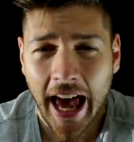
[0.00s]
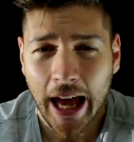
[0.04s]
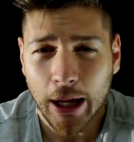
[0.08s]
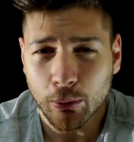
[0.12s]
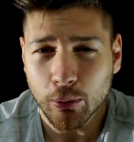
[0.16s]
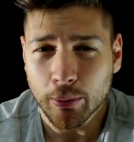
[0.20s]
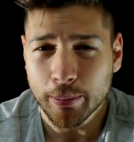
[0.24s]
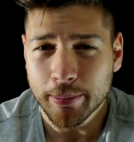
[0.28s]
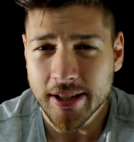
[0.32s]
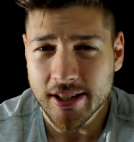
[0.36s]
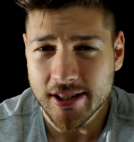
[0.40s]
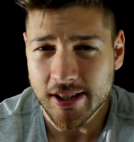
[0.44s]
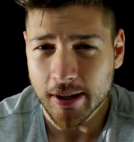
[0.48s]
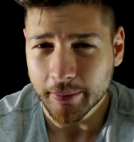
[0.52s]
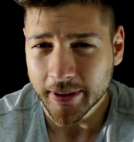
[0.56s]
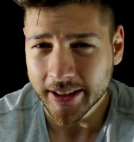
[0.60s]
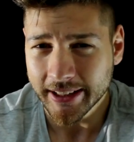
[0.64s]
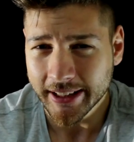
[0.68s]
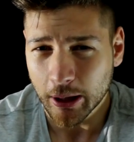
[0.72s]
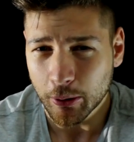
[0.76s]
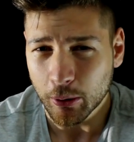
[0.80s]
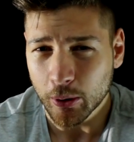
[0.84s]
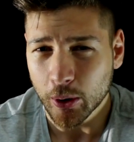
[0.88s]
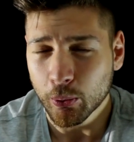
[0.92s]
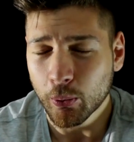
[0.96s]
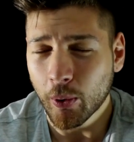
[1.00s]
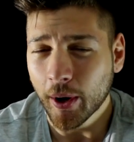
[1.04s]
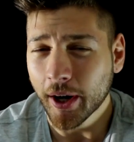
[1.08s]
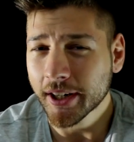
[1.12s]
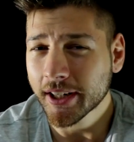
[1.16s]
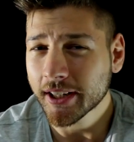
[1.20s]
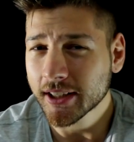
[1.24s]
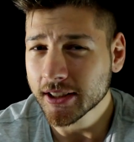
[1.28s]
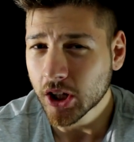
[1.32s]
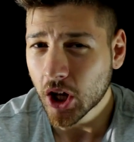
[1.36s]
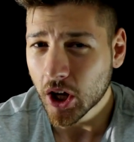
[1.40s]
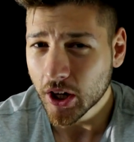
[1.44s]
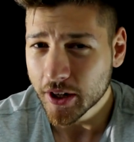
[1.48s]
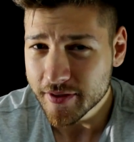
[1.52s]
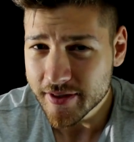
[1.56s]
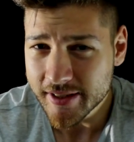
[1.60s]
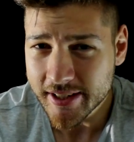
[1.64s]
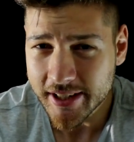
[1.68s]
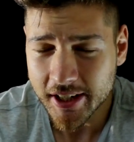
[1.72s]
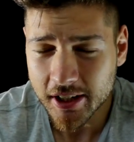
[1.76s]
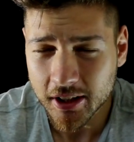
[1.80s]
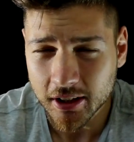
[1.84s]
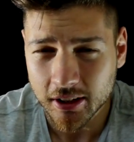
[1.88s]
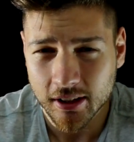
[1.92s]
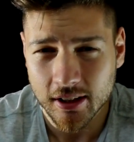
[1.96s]
and would be something that required a lot of
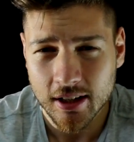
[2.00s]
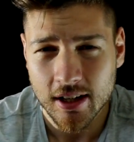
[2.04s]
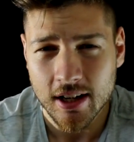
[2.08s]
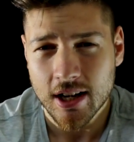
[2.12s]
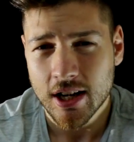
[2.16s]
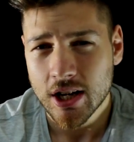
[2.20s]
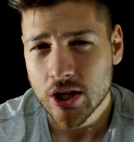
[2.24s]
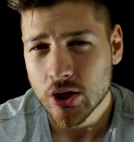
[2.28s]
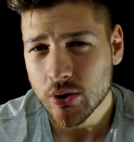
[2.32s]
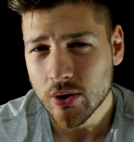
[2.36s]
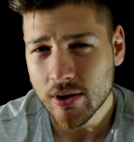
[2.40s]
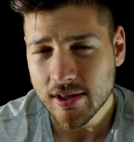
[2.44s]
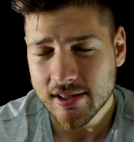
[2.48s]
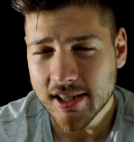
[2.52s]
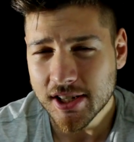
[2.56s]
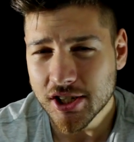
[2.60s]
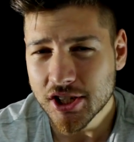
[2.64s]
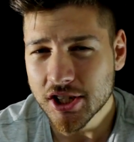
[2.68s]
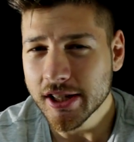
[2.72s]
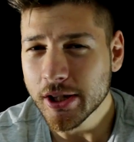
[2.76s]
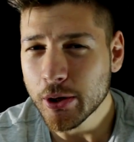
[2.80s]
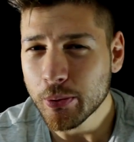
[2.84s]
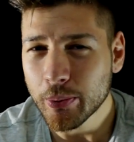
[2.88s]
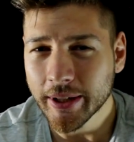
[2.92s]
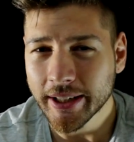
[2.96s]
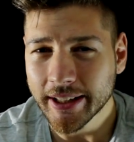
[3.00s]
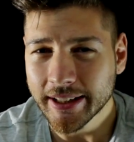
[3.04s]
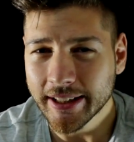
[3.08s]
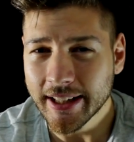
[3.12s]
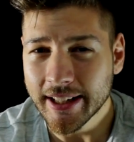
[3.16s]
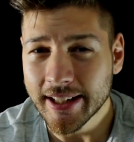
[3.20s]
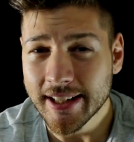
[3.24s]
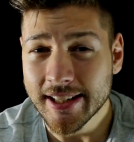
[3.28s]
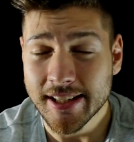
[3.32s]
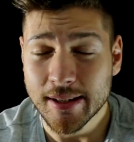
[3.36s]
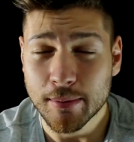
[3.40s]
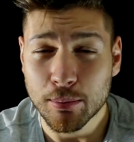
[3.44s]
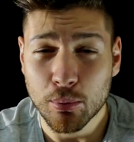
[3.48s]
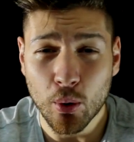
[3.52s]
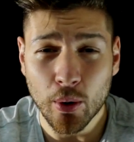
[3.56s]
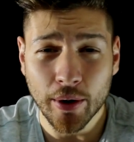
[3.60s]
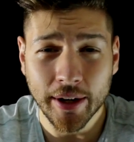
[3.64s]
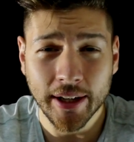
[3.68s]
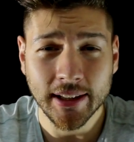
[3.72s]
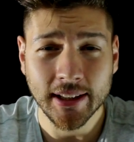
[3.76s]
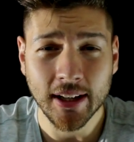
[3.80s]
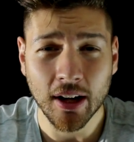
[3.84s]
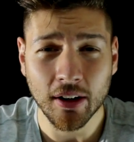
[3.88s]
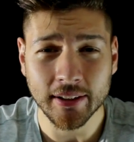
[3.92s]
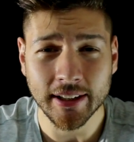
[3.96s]
skill. So essentially what he did is he
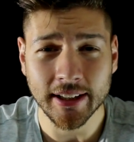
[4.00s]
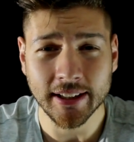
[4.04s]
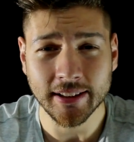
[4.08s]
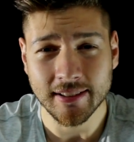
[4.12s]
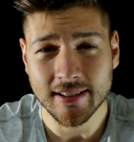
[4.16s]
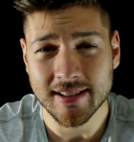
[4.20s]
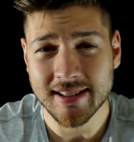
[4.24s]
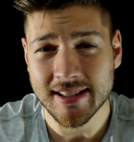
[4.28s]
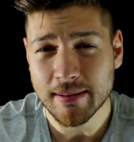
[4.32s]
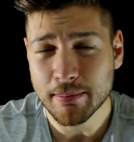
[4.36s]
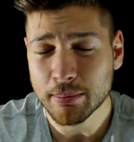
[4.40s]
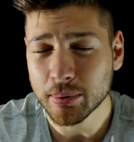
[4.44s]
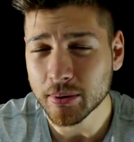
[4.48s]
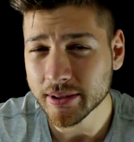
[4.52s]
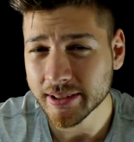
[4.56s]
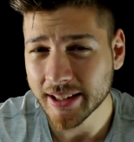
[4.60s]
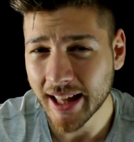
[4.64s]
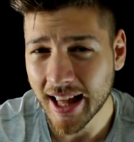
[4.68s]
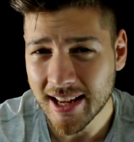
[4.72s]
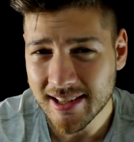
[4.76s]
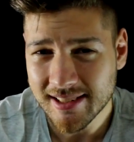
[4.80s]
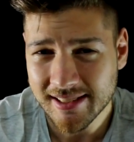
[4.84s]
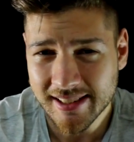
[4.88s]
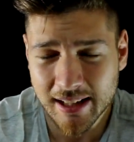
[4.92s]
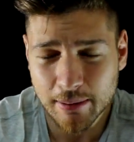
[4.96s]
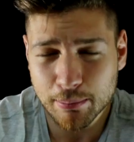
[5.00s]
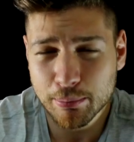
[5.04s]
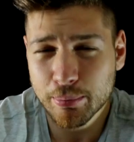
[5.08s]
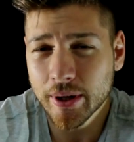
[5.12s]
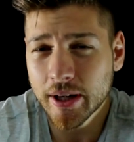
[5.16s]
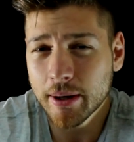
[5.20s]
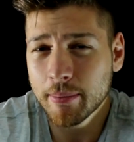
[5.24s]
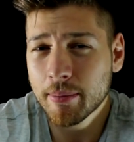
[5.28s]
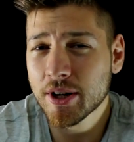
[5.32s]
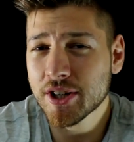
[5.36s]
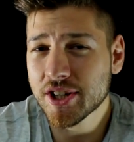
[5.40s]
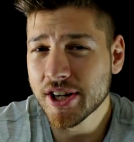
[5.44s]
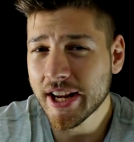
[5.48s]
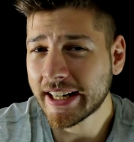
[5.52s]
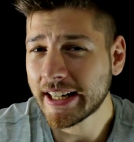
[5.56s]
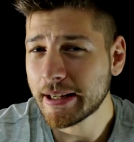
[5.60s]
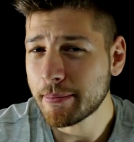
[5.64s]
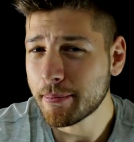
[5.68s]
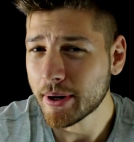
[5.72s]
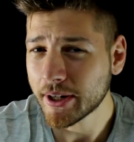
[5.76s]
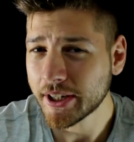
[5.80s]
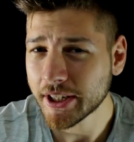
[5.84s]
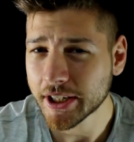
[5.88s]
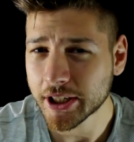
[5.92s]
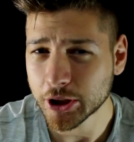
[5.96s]
broke it down into simple tasks that pretty much
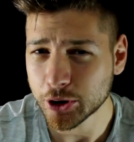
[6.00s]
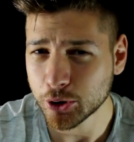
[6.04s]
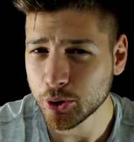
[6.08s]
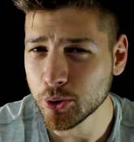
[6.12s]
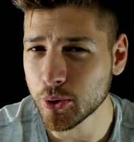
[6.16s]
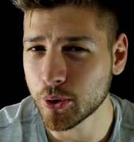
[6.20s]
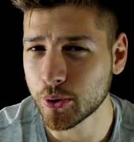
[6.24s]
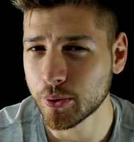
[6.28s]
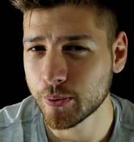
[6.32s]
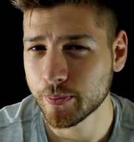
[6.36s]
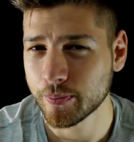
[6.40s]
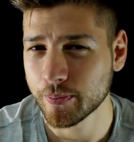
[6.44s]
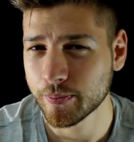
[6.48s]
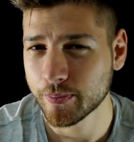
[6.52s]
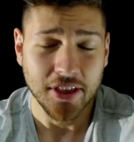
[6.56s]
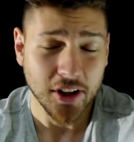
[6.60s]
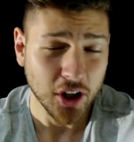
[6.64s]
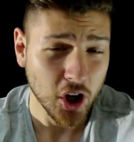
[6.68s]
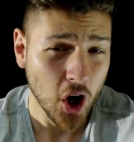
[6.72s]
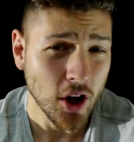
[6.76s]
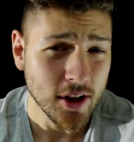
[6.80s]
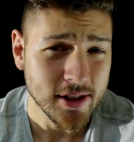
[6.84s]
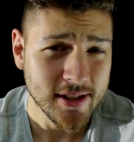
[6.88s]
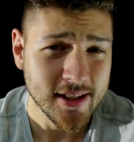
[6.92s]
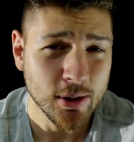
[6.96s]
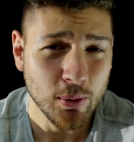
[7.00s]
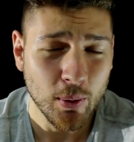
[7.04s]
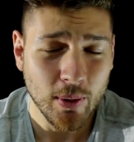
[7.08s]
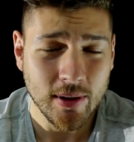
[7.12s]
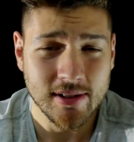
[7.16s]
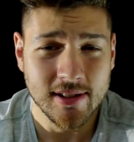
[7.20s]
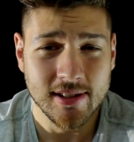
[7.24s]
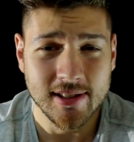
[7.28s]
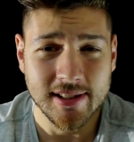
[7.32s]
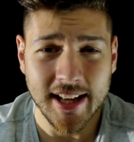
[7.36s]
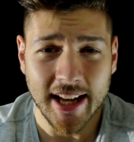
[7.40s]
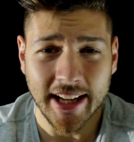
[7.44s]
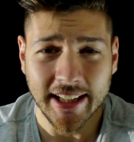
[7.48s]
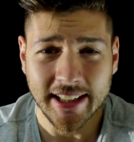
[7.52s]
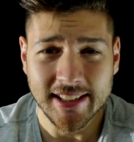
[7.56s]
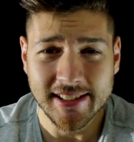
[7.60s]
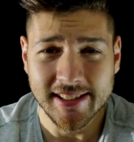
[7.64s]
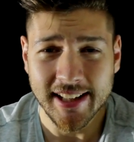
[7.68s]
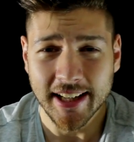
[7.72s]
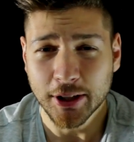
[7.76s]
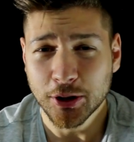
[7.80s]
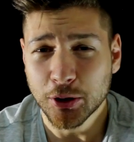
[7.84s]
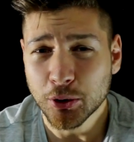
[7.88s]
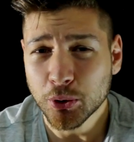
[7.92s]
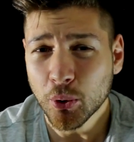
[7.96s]
anybody could do. And the consequence of that is
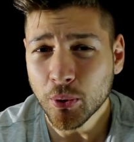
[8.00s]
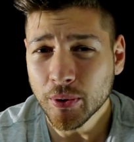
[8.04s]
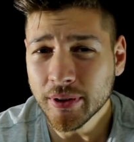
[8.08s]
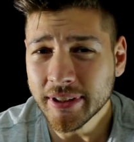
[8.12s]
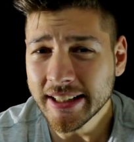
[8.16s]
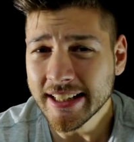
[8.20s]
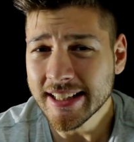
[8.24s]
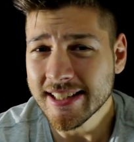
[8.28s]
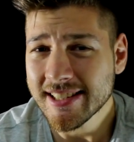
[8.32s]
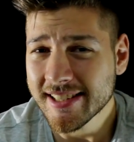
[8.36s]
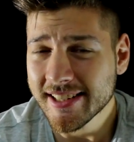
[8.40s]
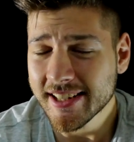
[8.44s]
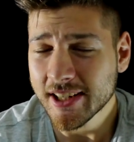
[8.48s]
that you don't need